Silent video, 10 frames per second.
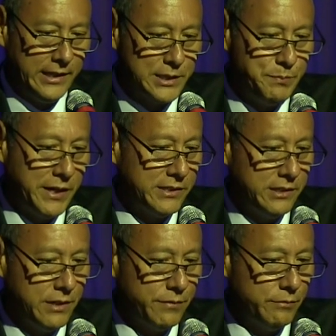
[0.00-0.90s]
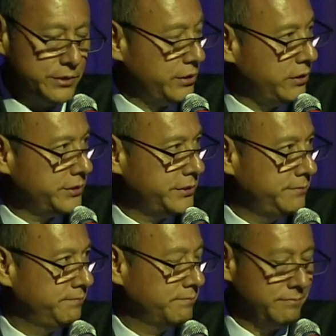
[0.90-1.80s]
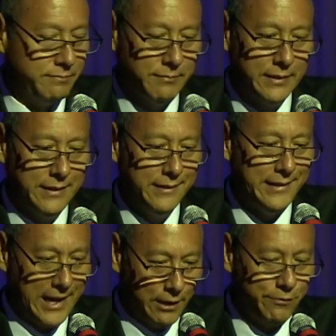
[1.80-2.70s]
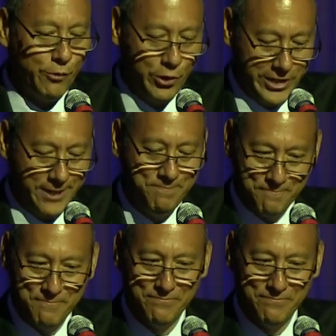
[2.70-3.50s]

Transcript: and expecting different results? California.